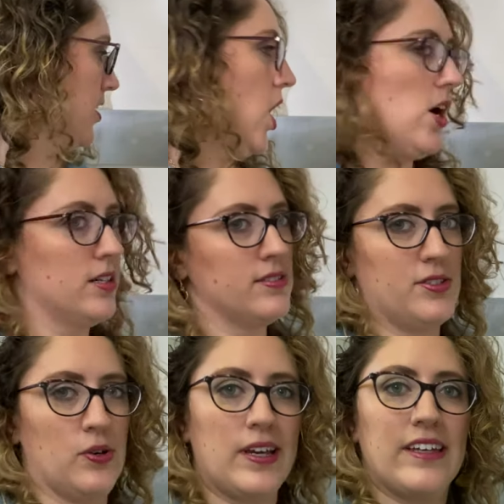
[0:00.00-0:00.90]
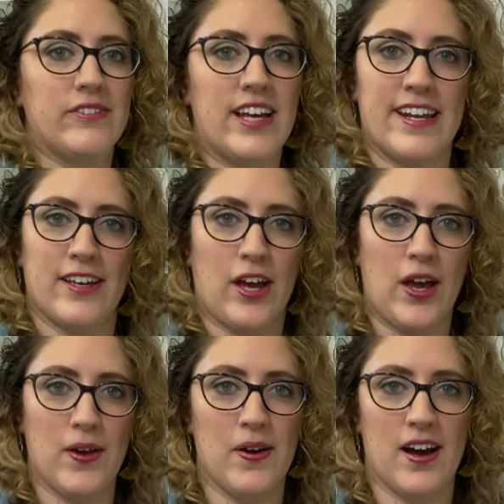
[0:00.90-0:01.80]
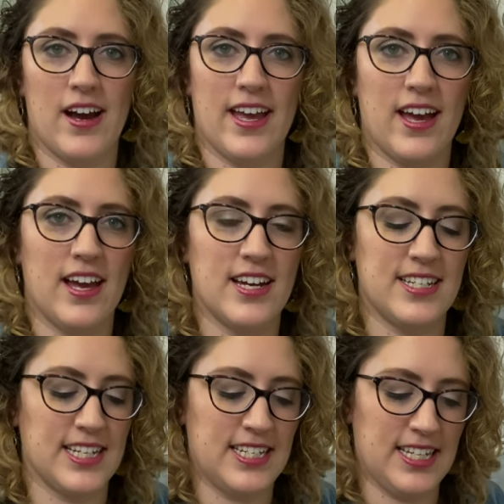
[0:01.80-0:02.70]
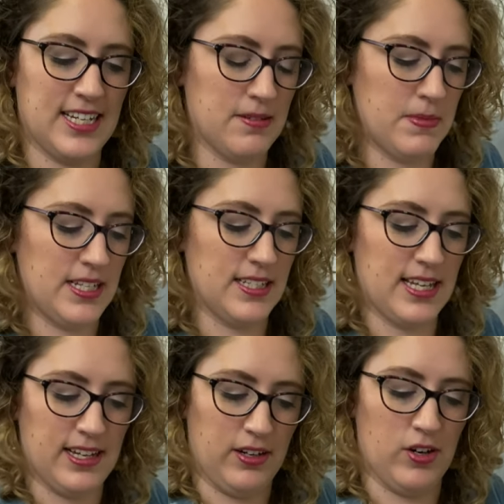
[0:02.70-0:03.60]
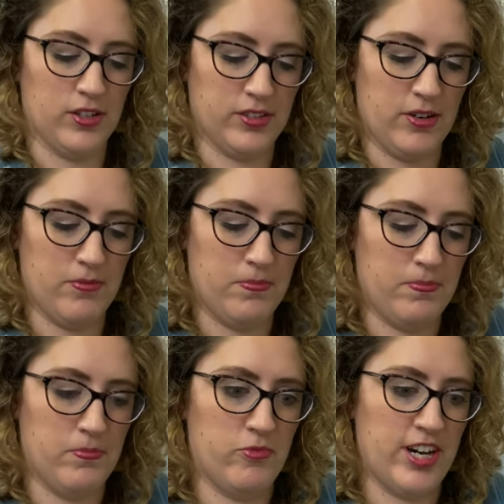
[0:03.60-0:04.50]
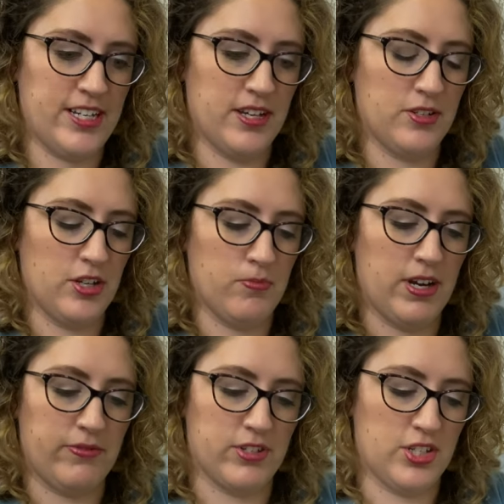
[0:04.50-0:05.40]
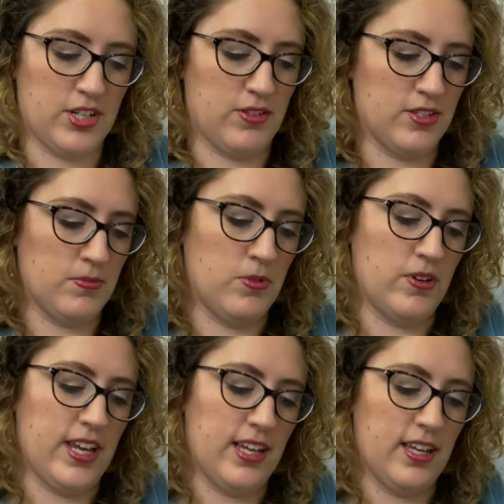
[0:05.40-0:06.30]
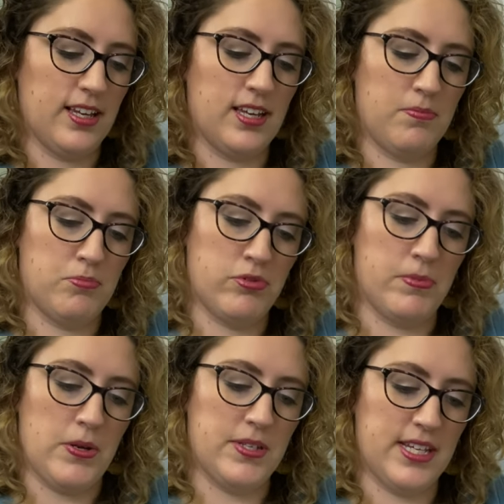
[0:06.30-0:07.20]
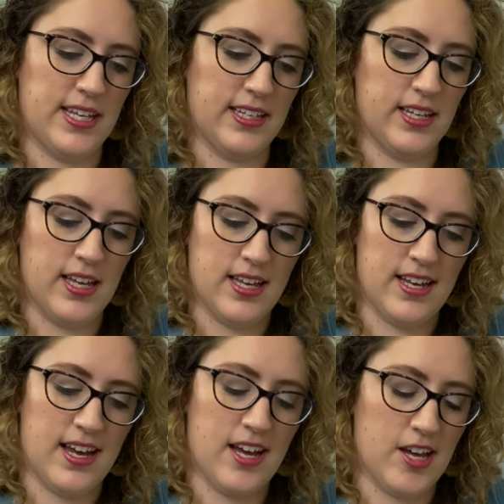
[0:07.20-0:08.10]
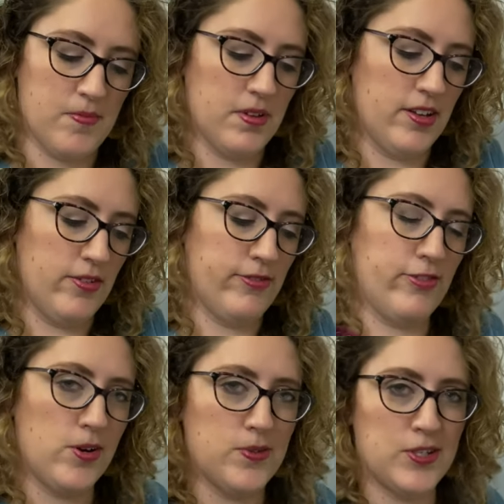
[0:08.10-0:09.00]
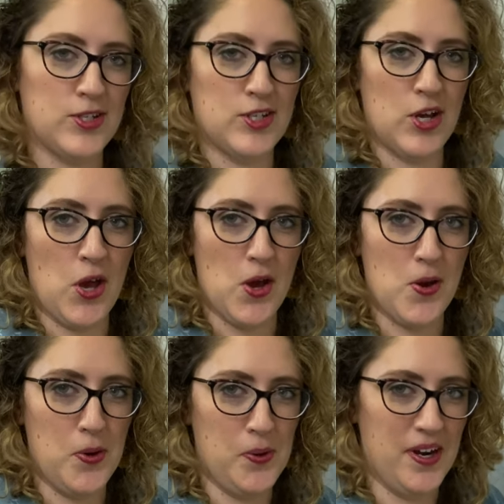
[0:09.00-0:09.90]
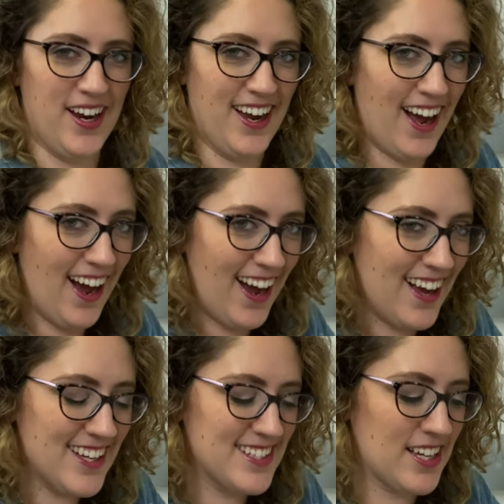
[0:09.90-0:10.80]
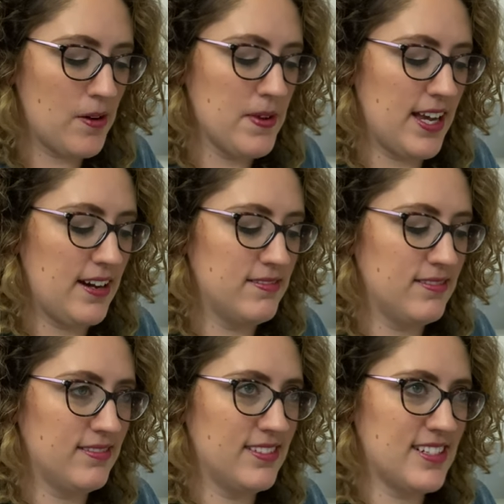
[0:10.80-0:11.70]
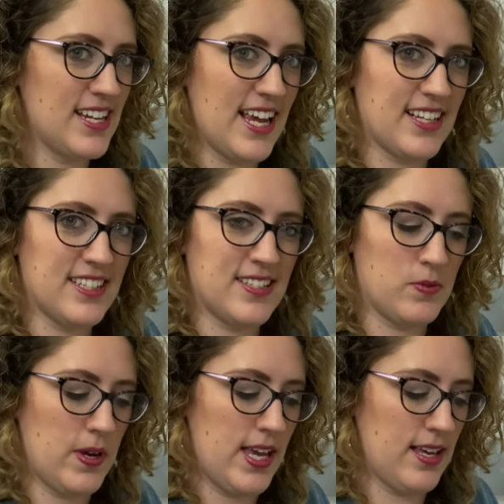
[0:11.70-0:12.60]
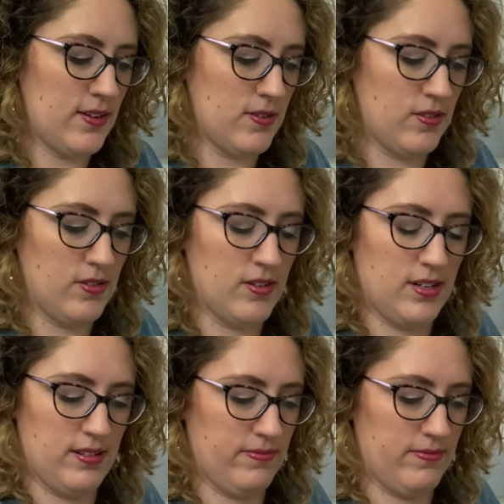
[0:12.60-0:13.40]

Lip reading: Oh, talking of let it go, I heard Idina Menzel on Radio 2 Breakfast Show this morning promoting Frozen 2 is coming out next week or